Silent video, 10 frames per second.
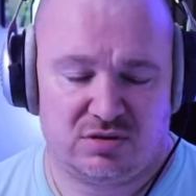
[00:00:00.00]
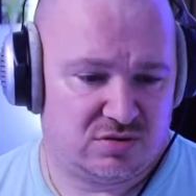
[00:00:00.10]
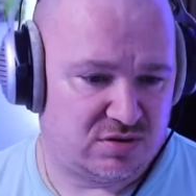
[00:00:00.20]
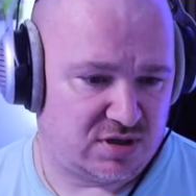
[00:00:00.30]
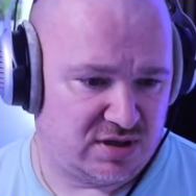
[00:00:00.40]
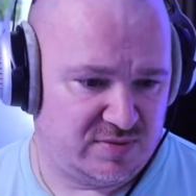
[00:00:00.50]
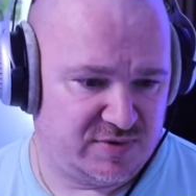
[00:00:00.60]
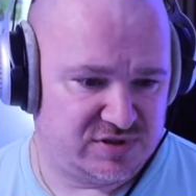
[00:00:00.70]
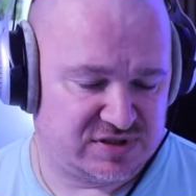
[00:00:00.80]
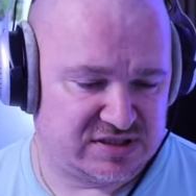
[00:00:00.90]
Right, let me
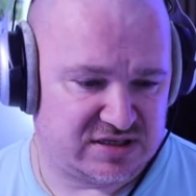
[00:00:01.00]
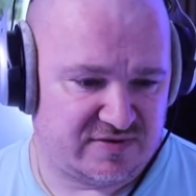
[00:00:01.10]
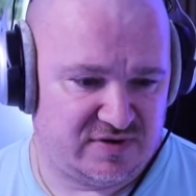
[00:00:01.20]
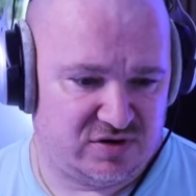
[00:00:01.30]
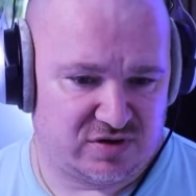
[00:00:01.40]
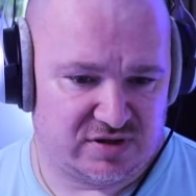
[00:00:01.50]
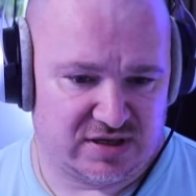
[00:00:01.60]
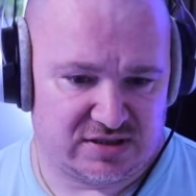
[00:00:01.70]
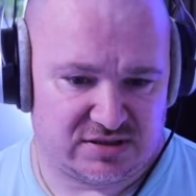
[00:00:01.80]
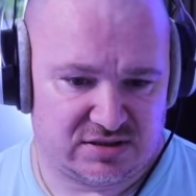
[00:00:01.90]
just have a look at
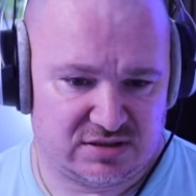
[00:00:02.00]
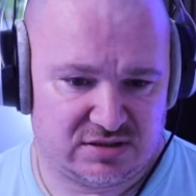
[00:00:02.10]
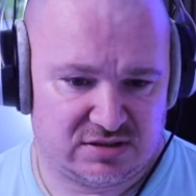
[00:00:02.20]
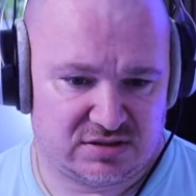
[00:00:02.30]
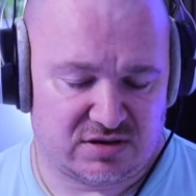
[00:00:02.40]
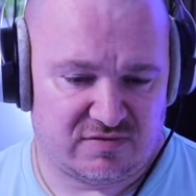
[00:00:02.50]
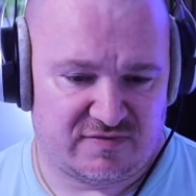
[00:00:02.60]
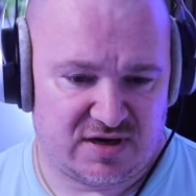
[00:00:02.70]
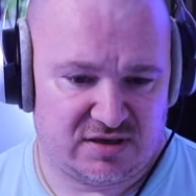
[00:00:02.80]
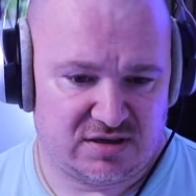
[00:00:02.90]
this. So if
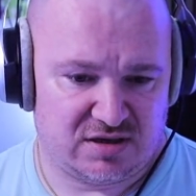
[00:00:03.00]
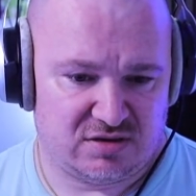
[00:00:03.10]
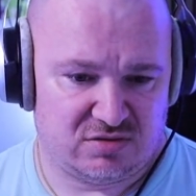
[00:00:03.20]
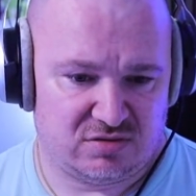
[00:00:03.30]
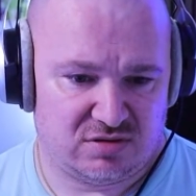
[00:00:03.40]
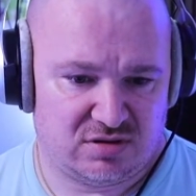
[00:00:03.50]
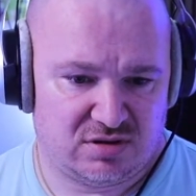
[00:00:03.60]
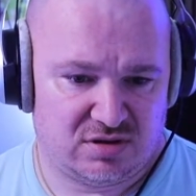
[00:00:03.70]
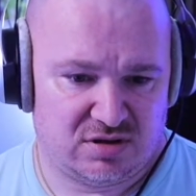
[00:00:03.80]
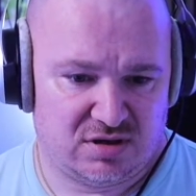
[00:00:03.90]
I go,
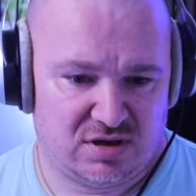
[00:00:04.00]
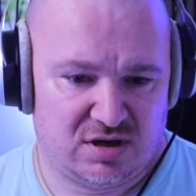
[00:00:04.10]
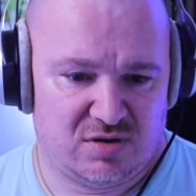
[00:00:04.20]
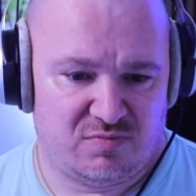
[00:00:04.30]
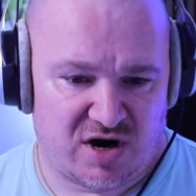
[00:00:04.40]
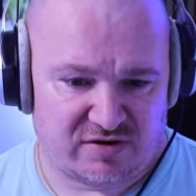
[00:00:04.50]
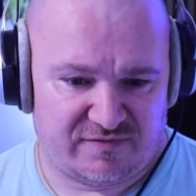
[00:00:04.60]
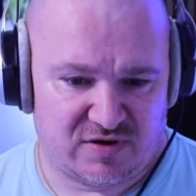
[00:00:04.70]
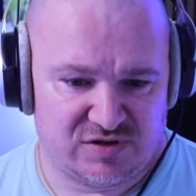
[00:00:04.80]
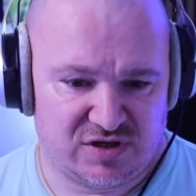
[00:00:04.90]

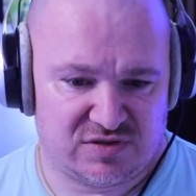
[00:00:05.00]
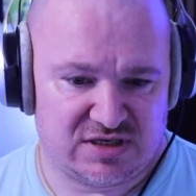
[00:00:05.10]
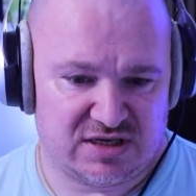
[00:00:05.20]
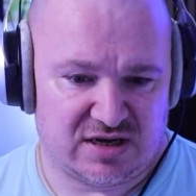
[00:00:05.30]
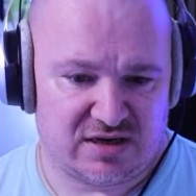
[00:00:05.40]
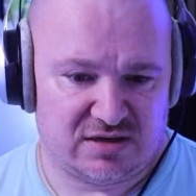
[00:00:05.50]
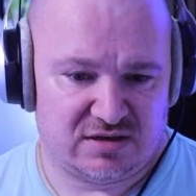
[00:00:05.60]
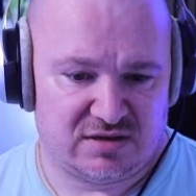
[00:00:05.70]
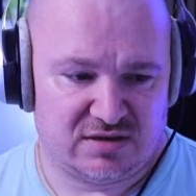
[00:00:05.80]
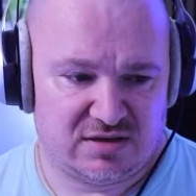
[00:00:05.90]
microphone's using that,
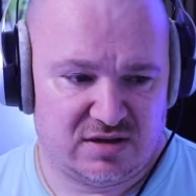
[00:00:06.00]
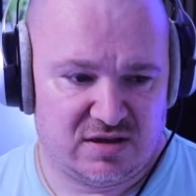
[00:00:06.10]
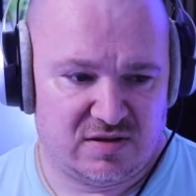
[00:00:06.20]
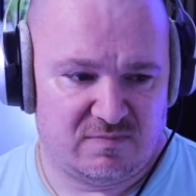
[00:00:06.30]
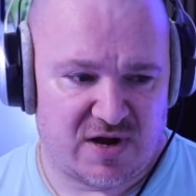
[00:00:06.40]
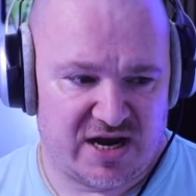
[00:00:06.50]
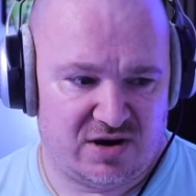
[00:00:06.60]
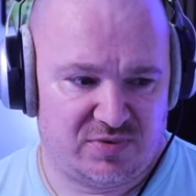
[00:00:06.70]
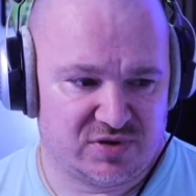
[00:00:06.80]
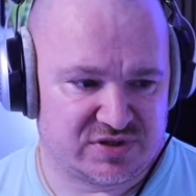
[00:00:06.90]
my
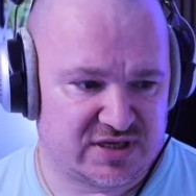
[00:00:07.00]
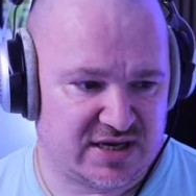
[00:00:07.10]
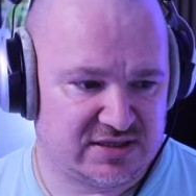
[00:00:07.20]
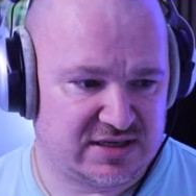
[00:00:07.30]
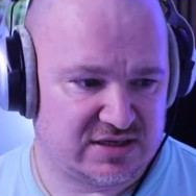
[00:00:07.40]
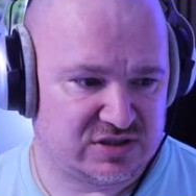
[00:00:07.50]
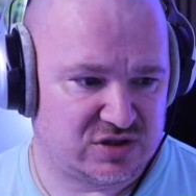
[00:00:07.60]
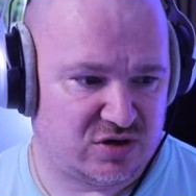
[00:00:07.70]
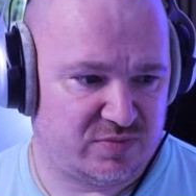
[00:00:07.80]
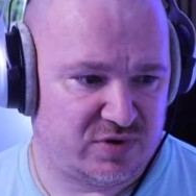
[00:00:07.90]
output's that,
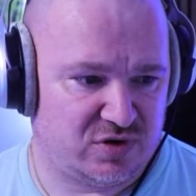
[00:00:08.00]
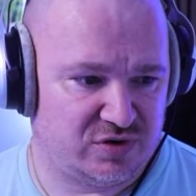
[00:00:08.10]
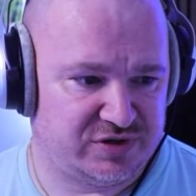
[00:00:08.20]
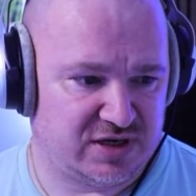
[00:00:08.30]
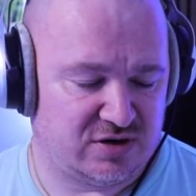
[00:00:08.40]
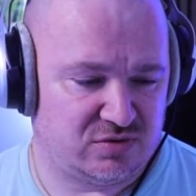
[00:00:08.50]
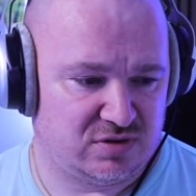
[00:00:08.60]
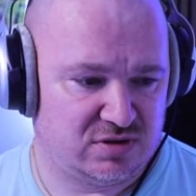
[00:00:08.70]
desktop audio.